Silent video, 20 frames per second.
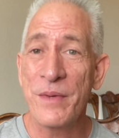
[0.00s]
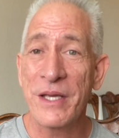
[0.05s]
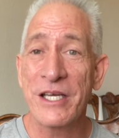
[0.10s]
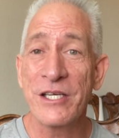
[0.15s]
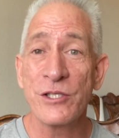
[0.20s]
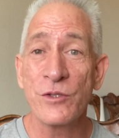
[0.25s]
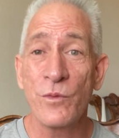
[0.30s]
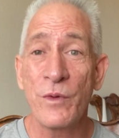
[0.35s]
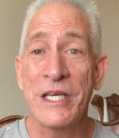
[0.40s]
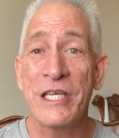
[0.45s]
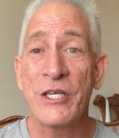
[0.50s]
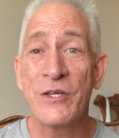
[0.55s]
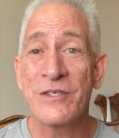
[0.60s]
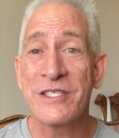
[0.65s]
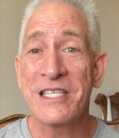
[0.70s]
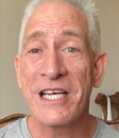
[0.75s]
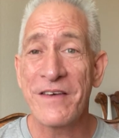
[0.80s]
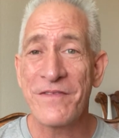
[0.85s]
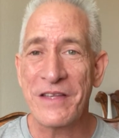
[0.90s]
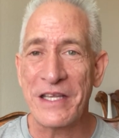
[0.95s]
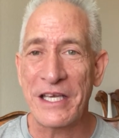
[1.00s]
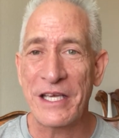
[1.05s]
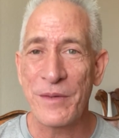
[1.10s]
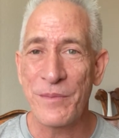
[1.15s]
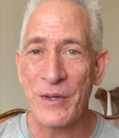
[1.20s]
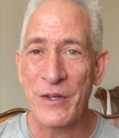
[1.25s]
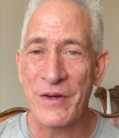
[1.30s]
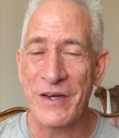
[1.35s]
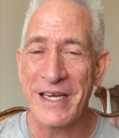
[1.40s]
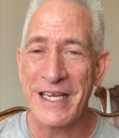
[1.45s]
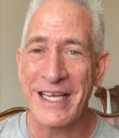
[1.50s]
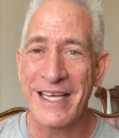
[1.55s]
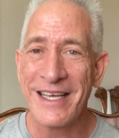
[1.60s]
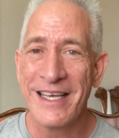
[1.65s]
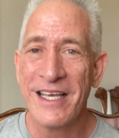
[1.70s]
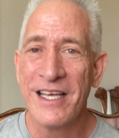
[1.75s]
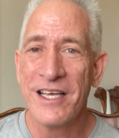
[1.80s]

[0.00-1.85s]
because we do stuff in the community